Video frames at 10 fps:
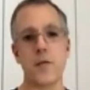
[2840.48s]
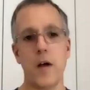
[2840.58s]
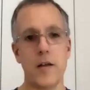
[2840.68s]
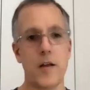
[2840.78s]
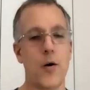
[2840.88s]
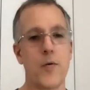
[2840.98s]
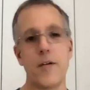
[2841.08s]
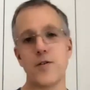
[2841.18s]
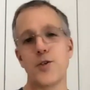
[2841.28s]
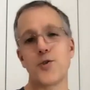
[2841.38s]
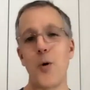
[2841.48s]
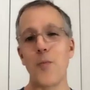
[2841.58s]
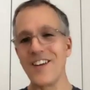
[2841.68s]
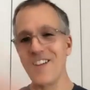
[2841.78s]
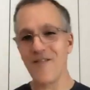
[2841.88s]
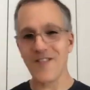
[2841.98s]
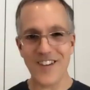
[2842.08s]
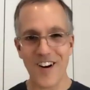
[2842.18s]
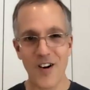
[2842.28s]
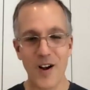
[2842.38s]
all know, there's so many different
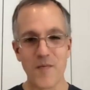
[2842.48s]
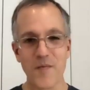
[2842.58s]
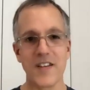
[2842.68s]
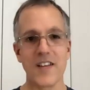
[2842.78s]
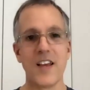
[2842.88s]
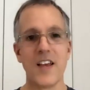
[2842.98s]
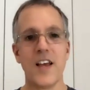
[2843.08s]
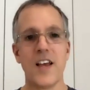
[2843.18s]
CRMs. And yeah. So